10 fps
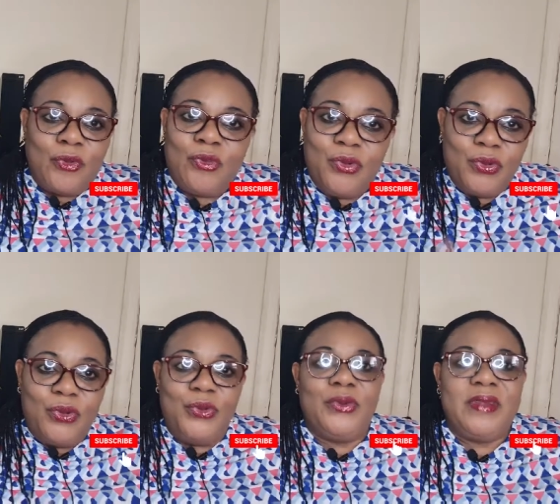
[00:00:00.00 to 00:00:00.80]
You
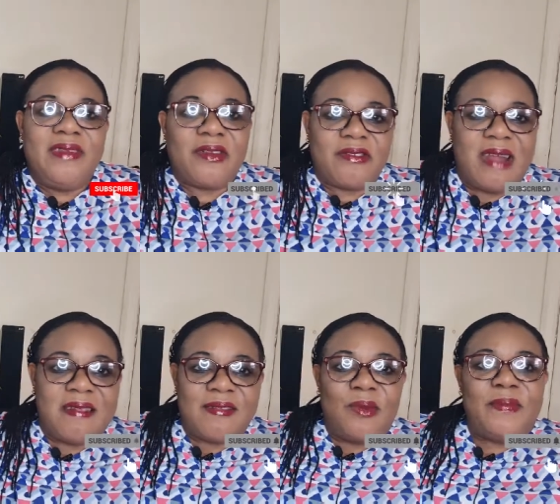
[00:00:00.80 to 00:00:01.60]
don't know. They just
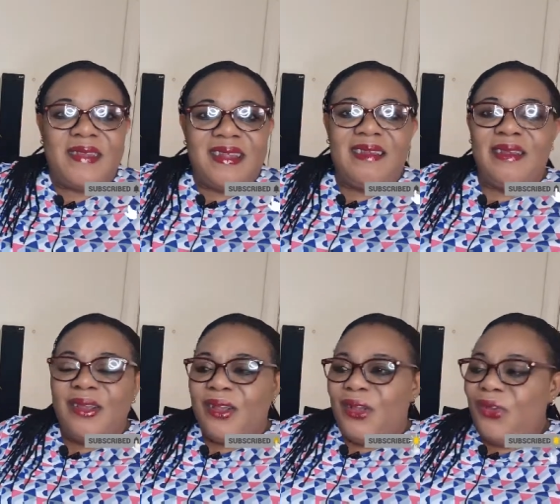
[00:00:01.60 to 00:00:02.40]
write something.
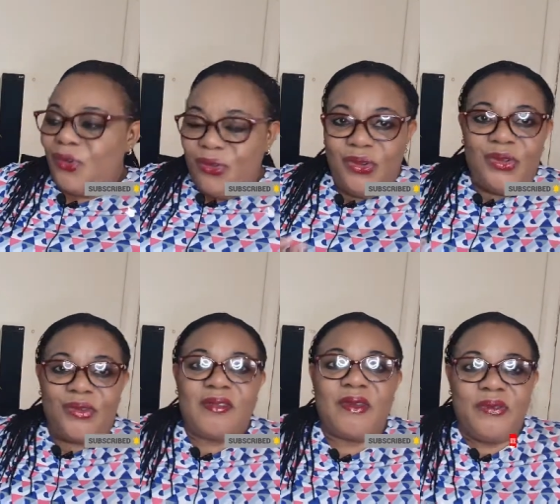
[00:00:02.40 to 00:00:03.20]
You know
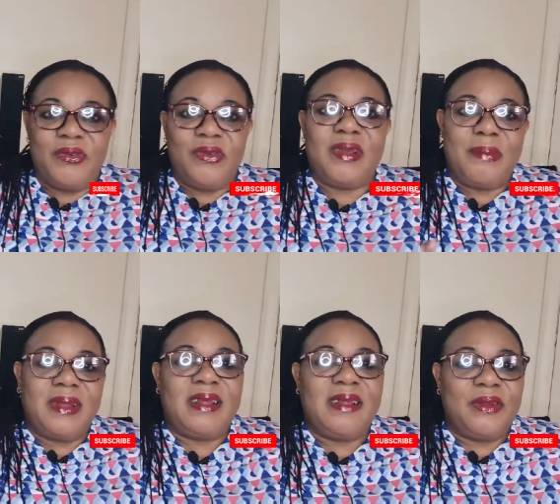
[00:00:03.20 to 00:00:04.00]
yourself. You are
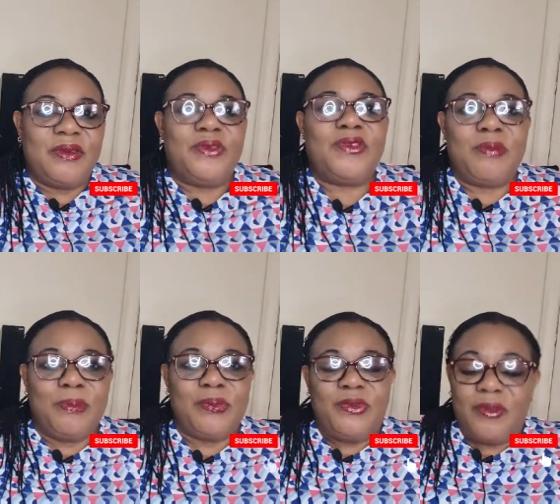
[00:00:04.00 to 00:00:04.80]
better than all those
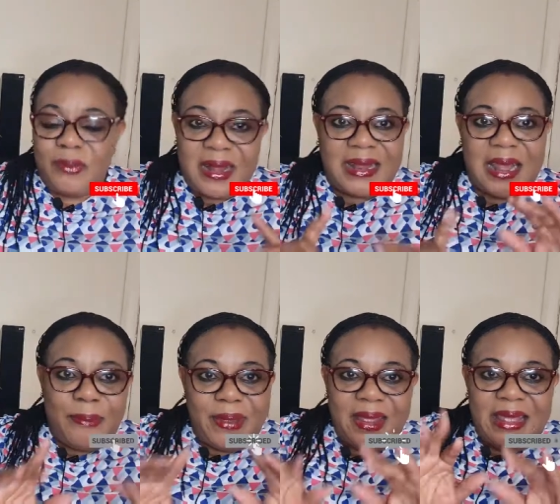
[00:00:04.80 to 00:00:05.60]
people. Those people that
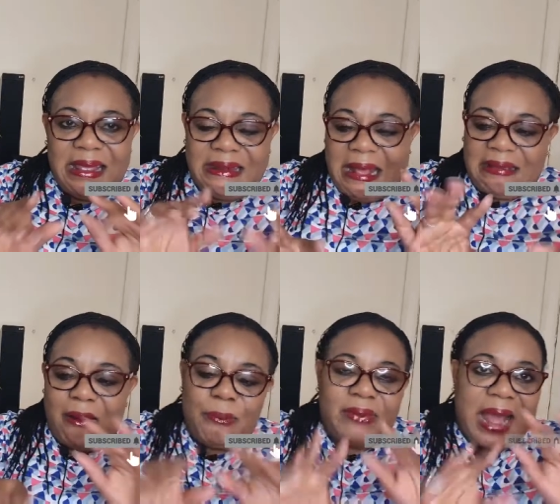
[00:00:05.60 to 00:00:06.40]
type, hate,
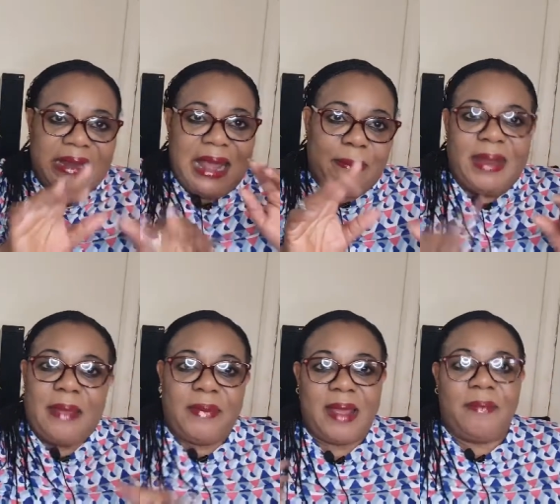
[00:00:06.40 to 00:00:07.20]
computer,
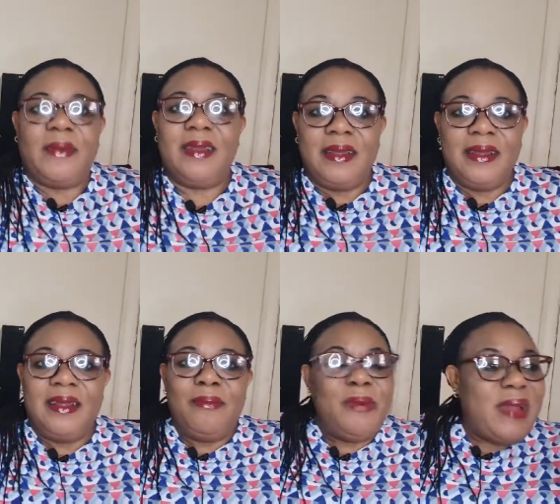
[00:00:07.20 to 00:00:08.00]
type.
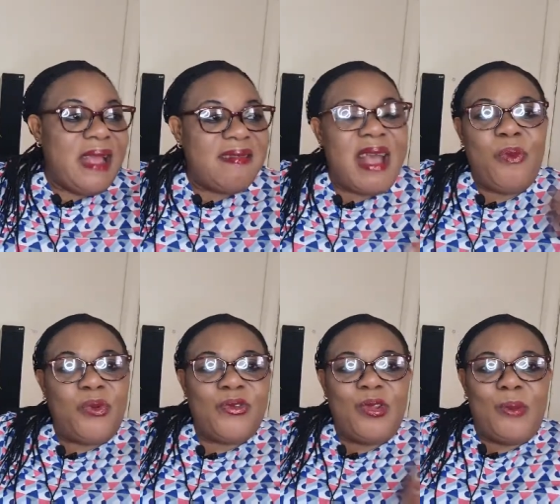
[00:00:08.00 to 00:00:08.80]
Maybe they're inside
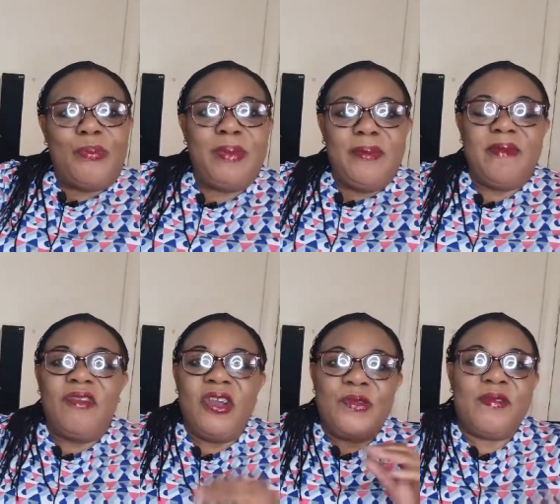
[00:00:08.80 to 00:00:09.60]
one slump. Maybe they've
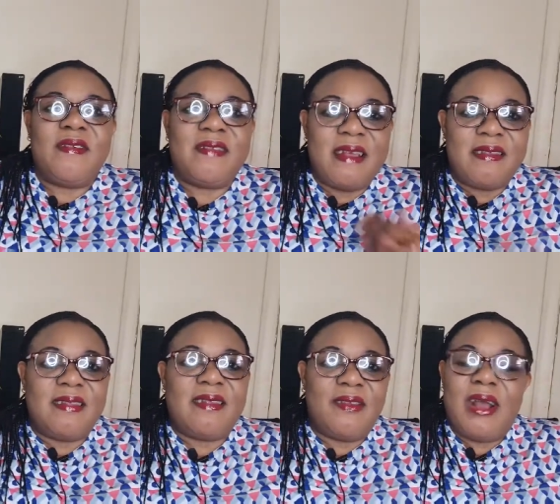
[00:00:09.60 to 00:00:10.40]
not eaten since
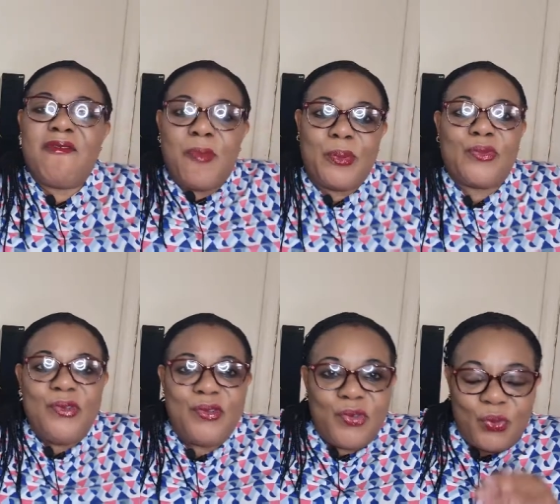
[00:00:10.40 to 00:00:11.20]
yesterday. They have
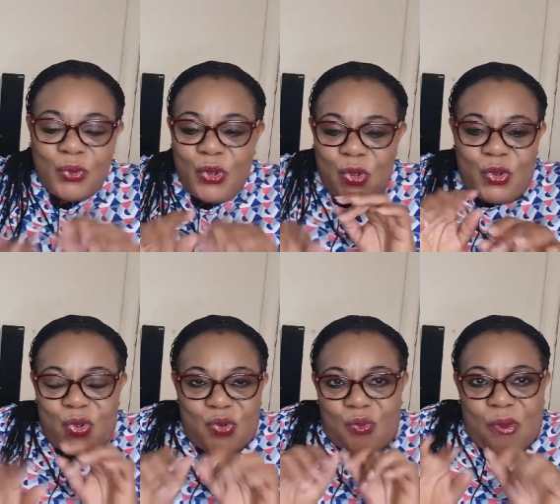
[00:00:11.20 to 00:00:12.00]
opportunity to
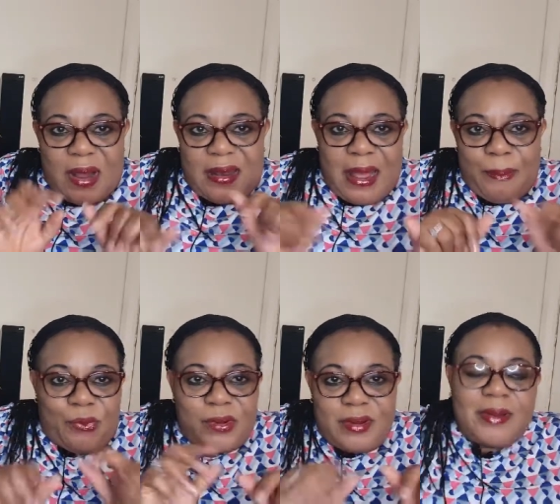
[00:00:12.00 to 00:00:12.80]
go and type
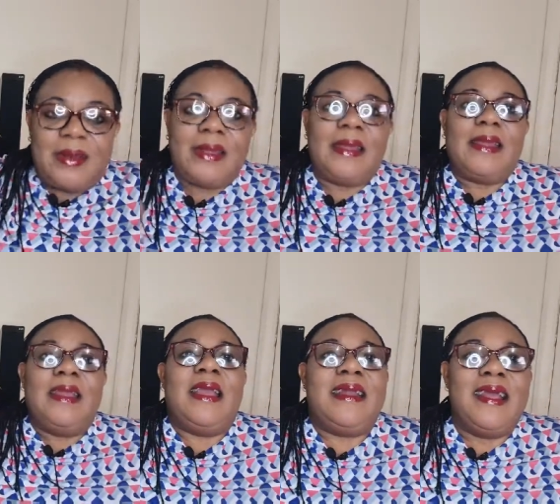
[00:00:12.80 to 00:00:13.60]
one thing there.
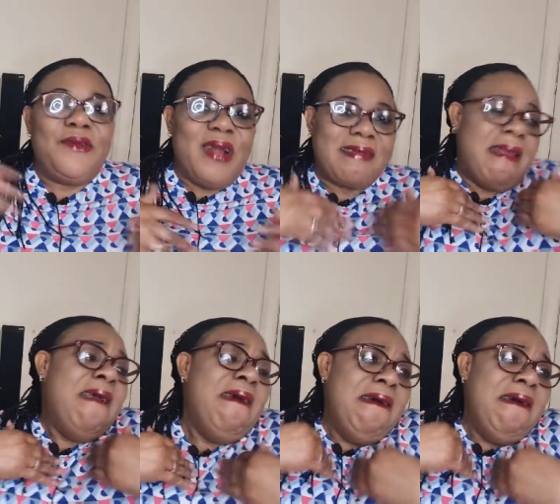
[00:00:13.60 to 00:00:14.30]
And then you now say,